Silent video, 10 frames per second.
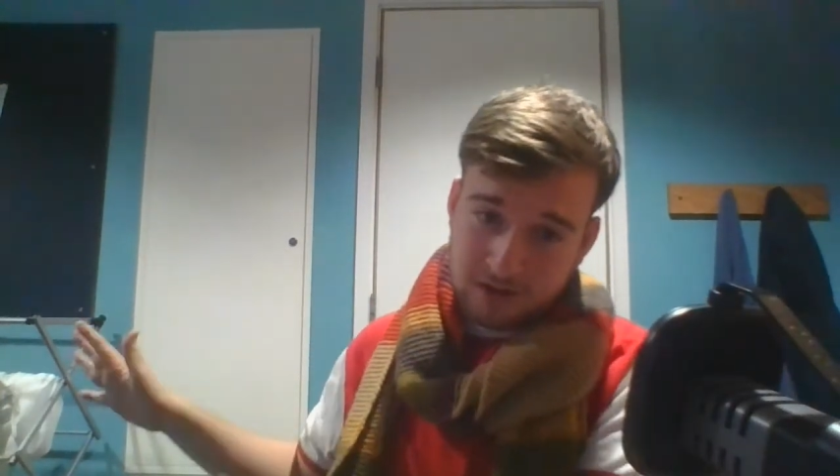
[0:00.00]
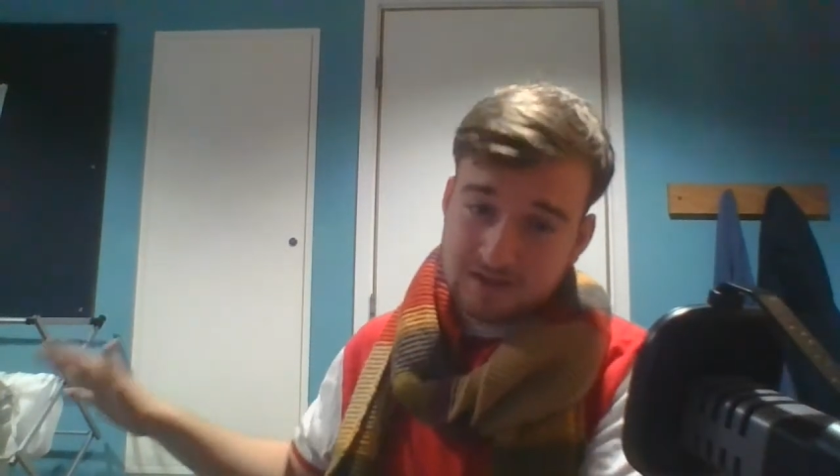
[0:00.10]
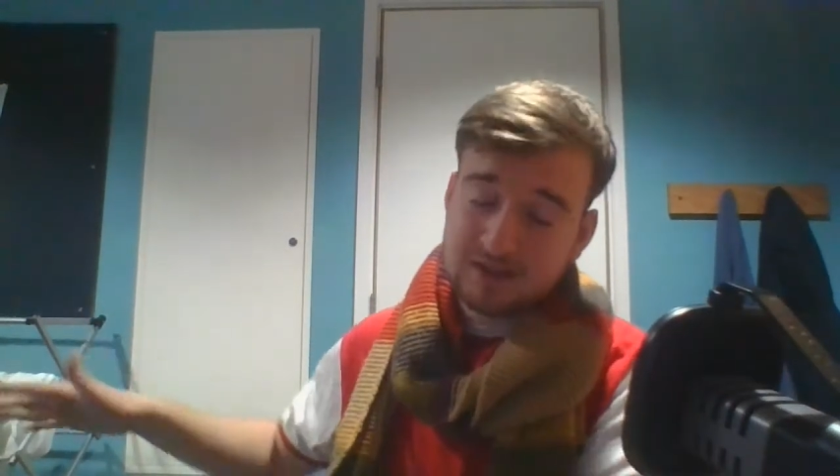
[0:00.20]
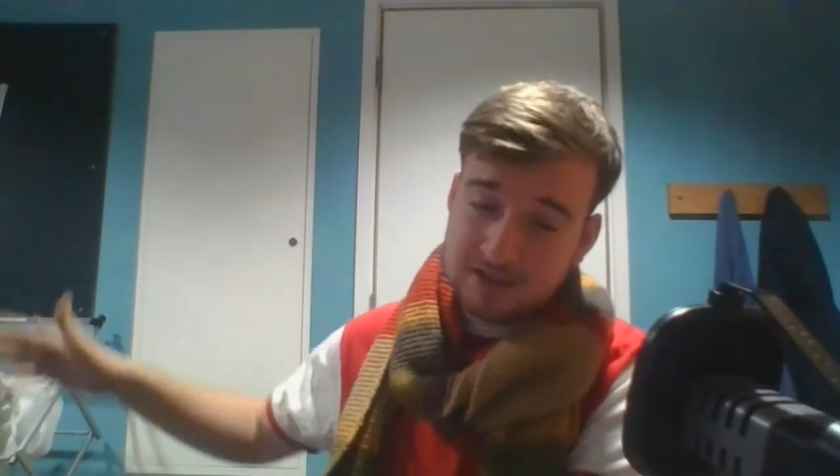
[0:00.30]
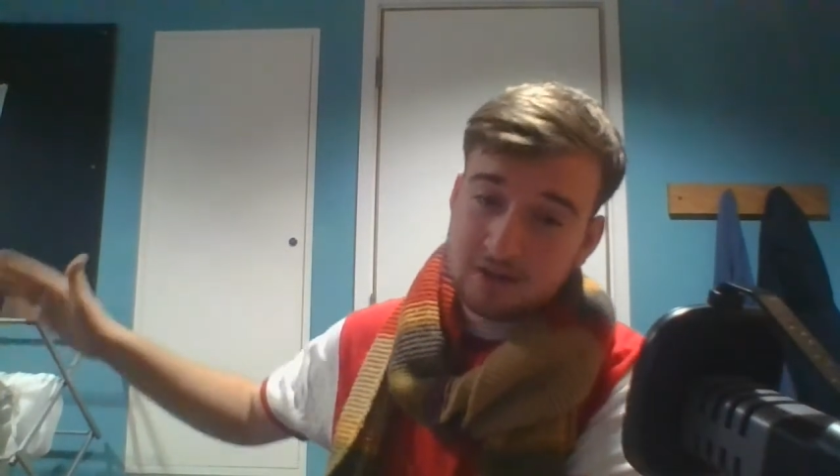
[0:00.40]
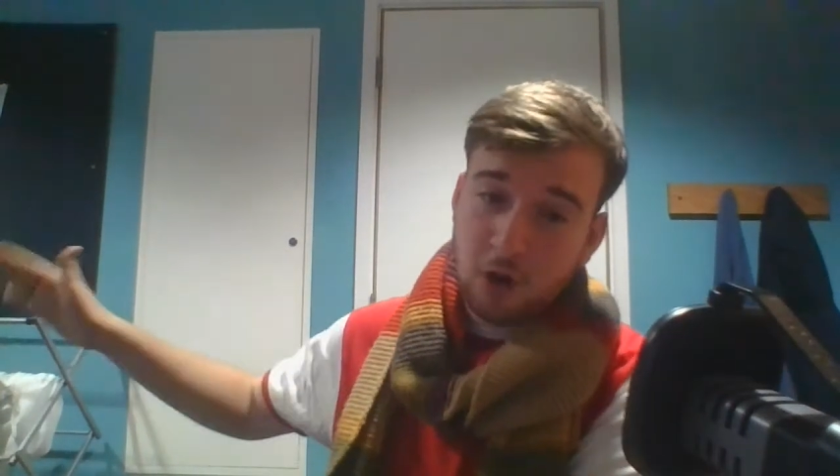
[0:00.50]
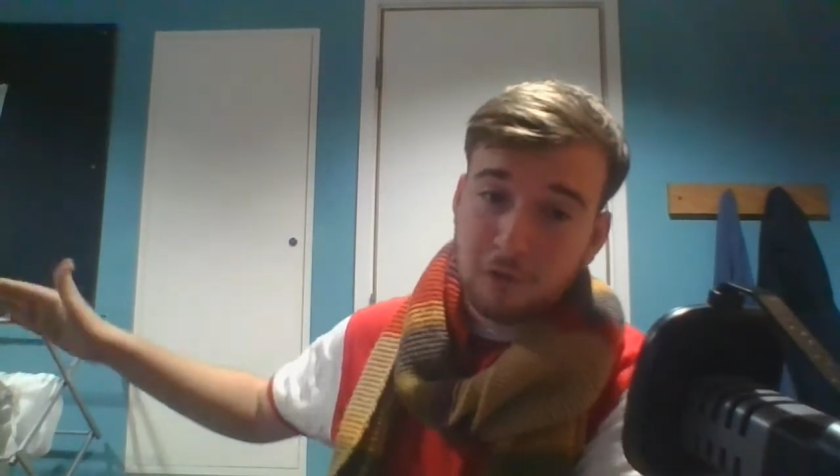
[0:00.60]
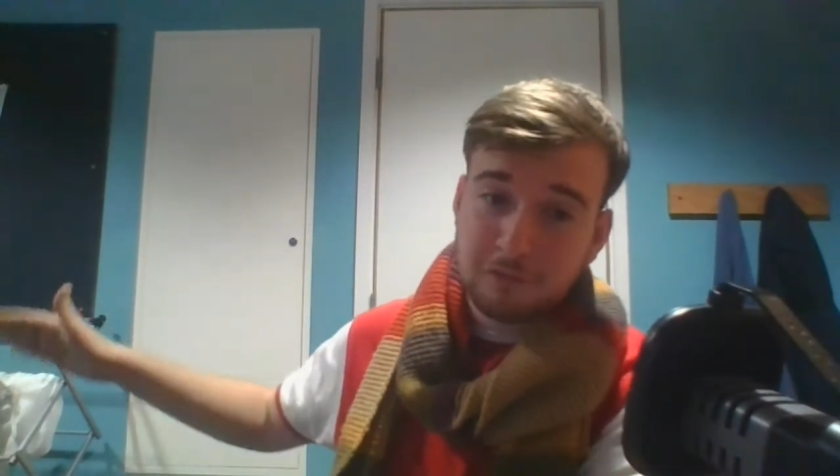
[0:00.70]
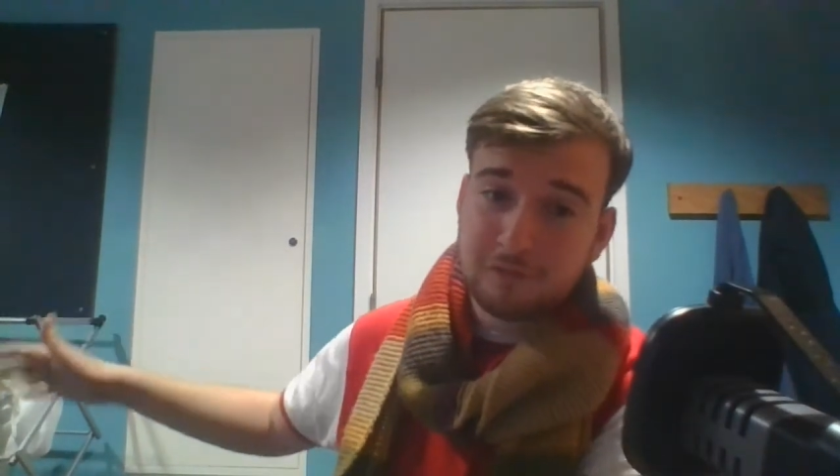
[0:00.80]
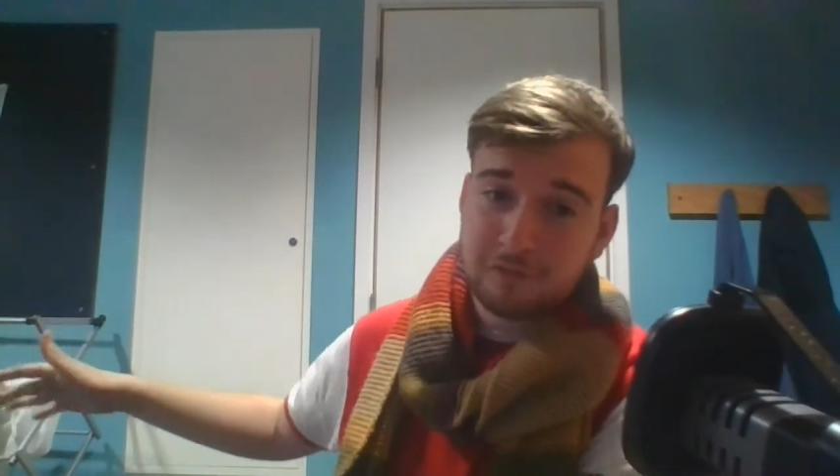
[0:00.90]
It's
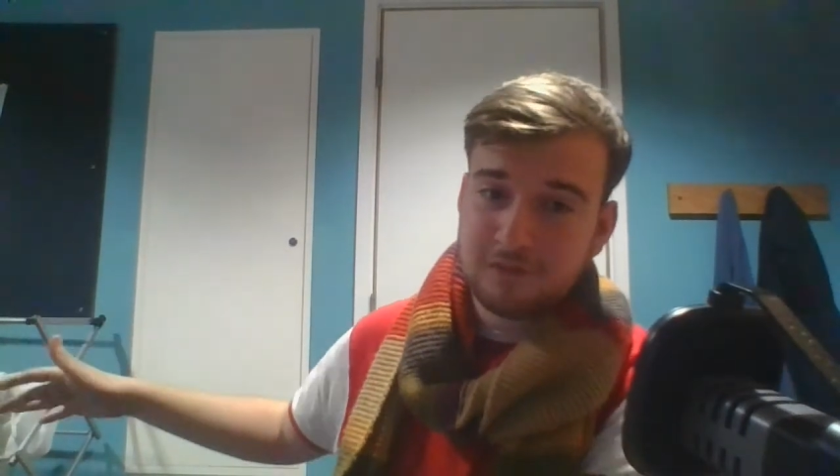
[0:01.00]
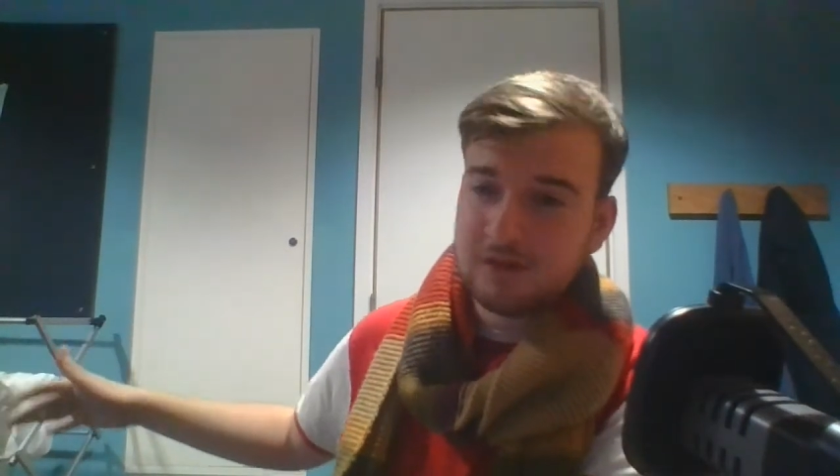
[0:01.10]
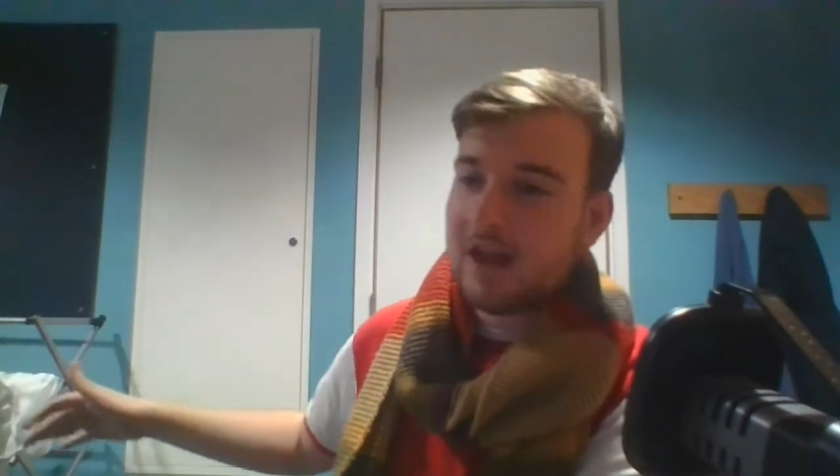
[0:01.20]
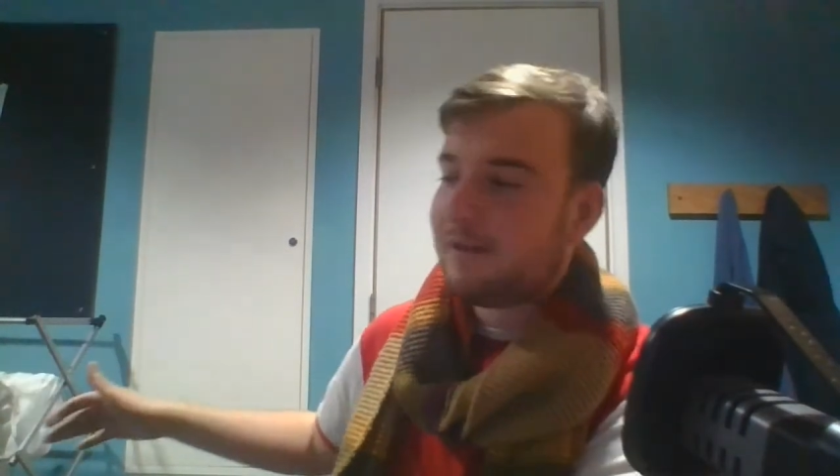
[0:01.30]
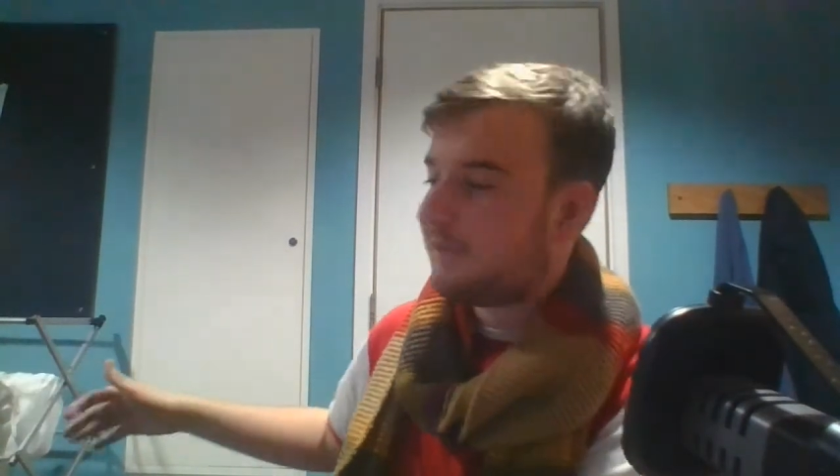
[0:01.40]
off air